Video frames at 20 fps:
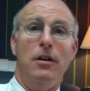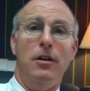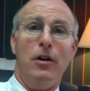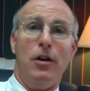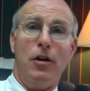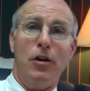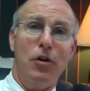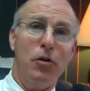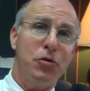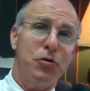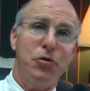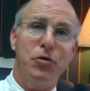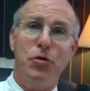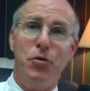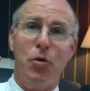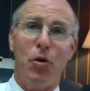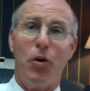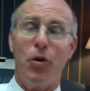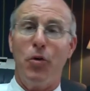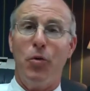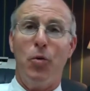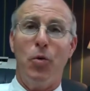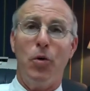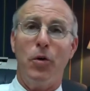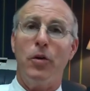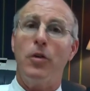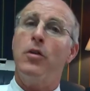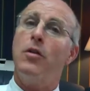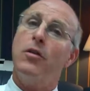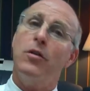the closer you are to
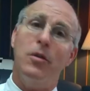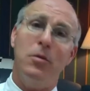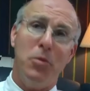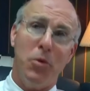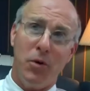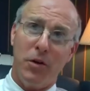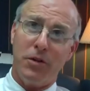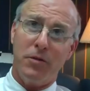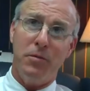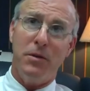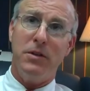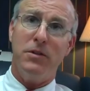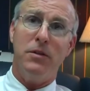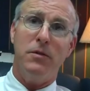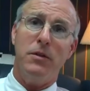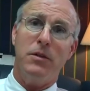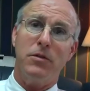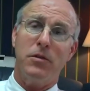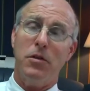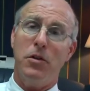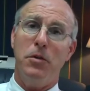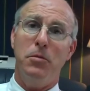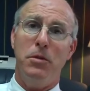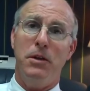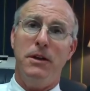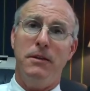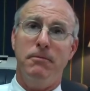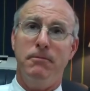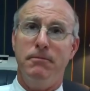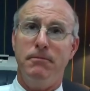water, the more expensive it's going to
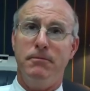be.